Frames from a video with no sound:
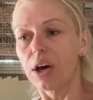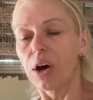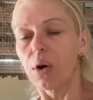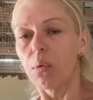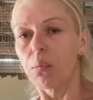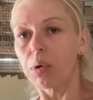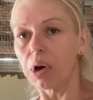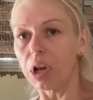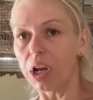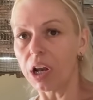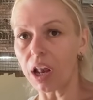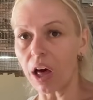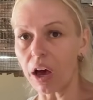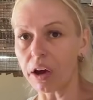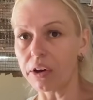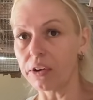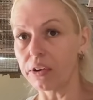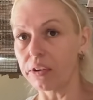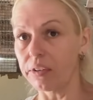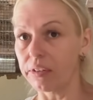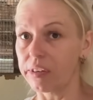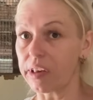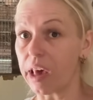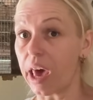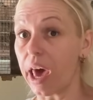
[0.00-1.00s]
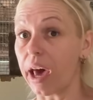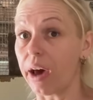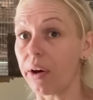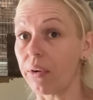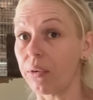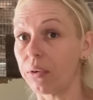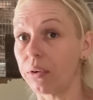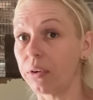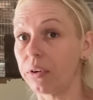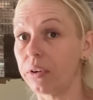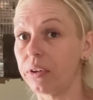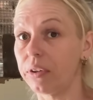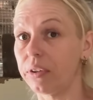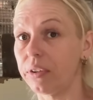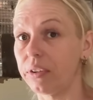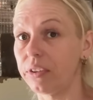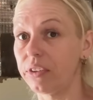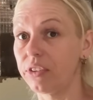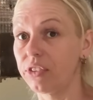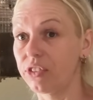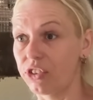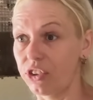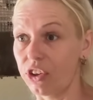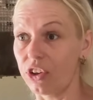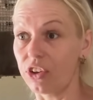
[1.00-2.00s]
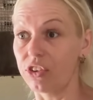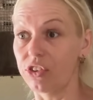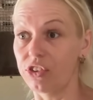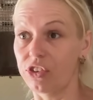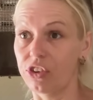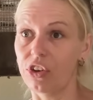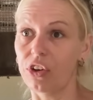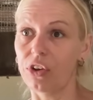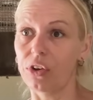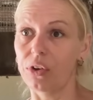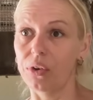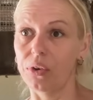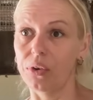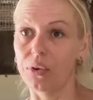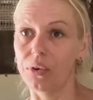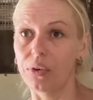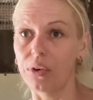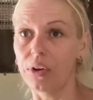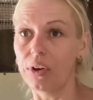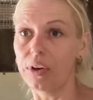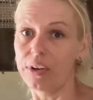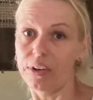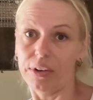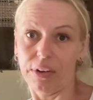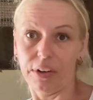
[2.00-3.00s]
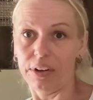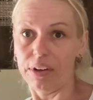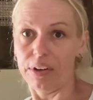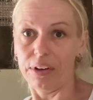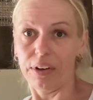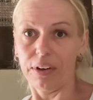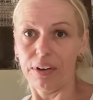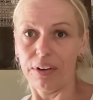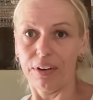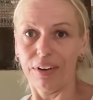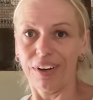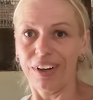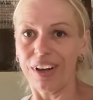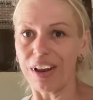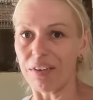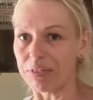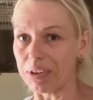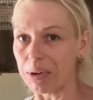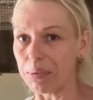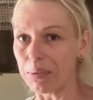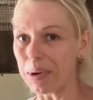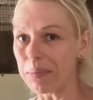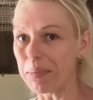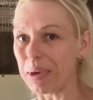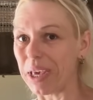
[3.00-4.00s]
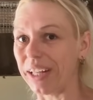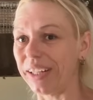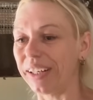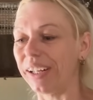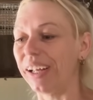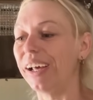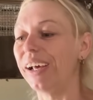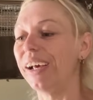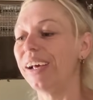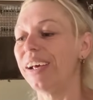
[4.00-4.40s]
were loaned out to two lovely women.